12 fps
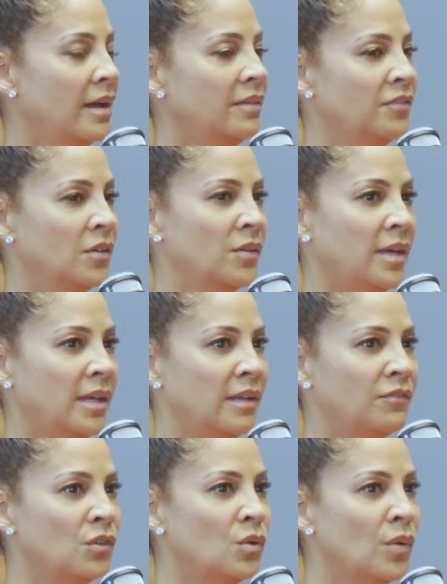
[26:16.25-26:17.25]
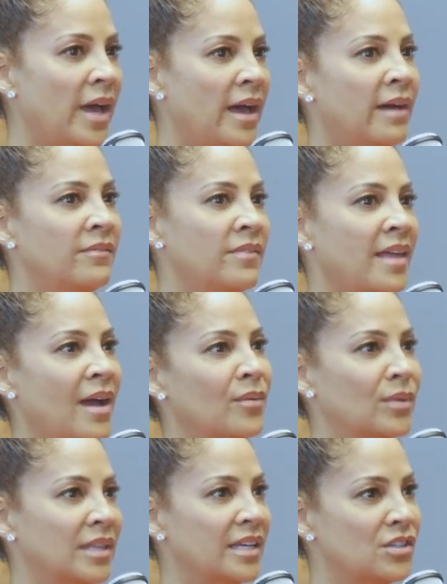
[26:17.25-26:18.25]
i feel that if you have that
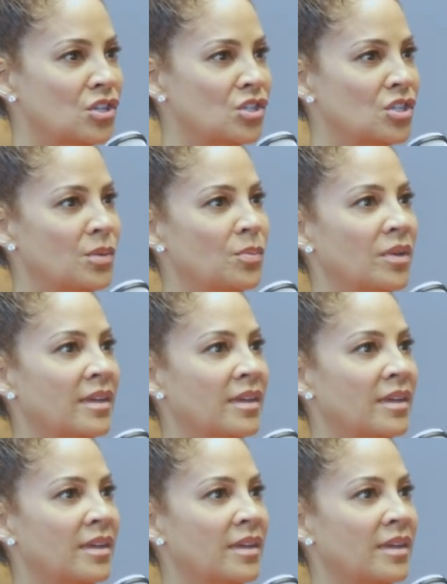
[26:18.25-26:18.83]
relationship